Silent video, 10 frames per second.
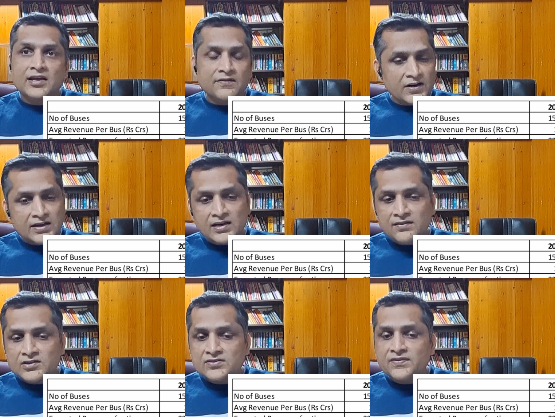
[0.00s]
If it
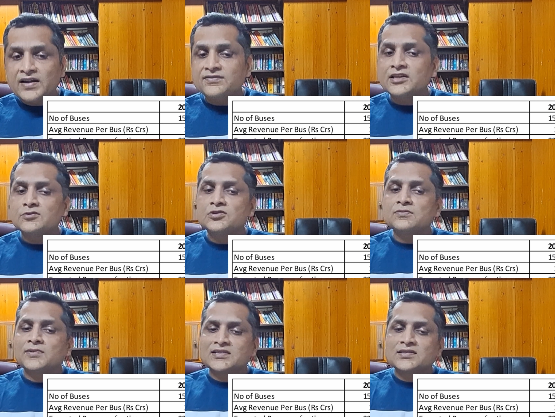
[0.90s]
delivers
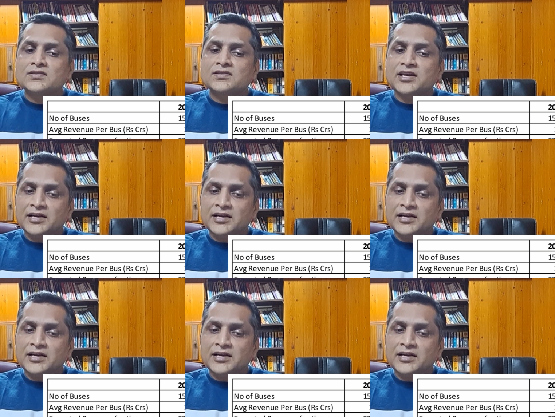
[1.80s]
5,000 buses